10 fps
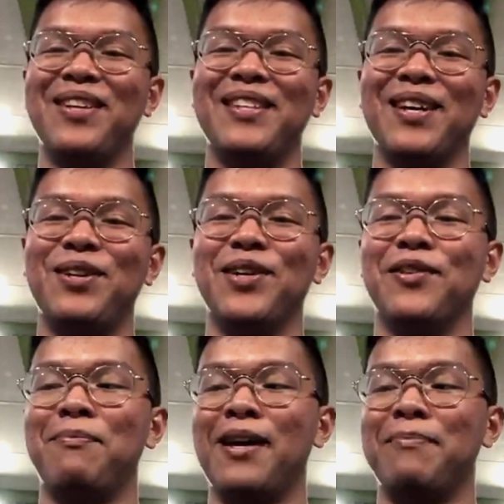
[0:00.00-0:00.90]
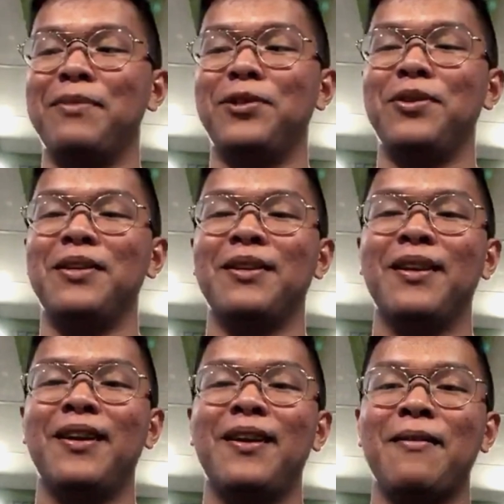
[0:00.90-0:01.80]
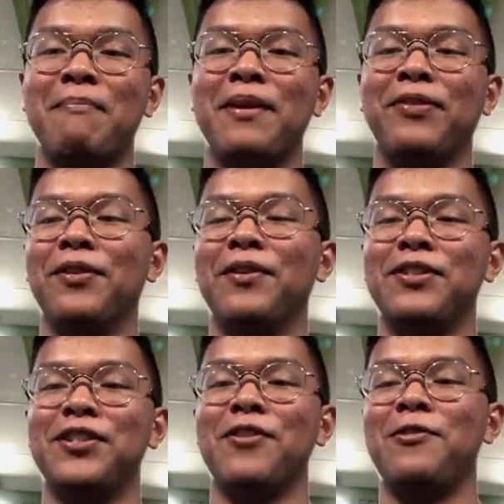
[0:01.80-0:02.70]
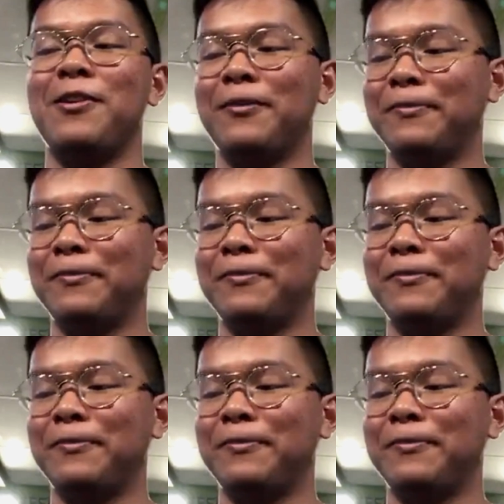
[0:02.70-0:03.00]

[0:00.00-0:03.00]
that good of a blend between menthol and cherry.